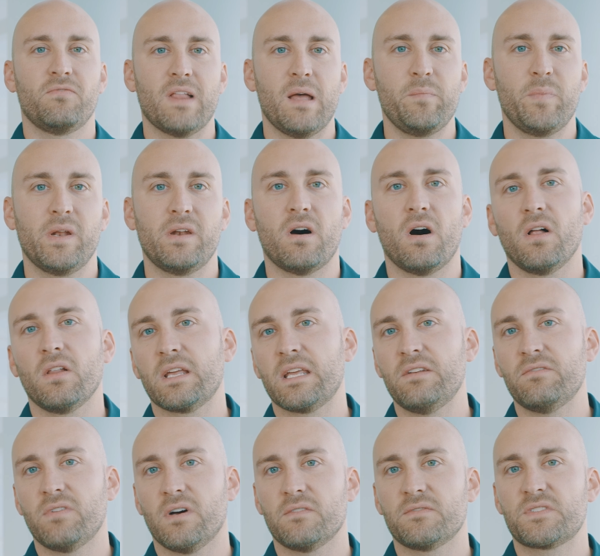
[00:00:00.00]
Flatbed hauling
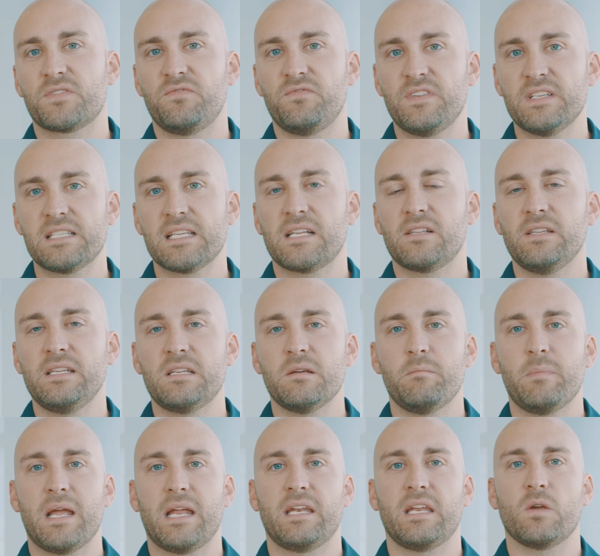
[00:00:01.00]
involves physically
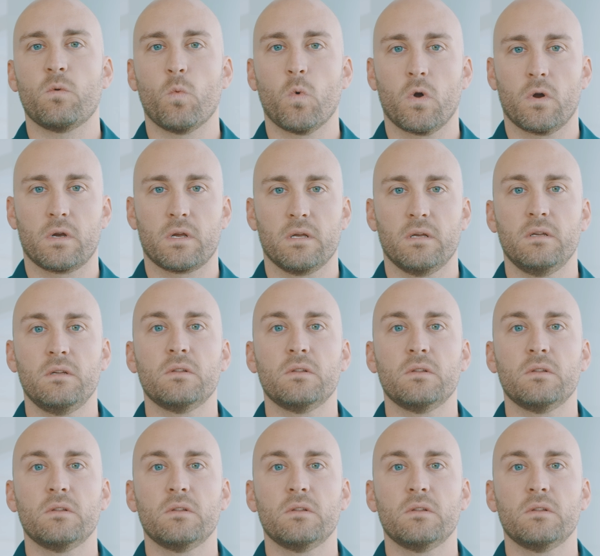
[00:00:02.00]
demanding work,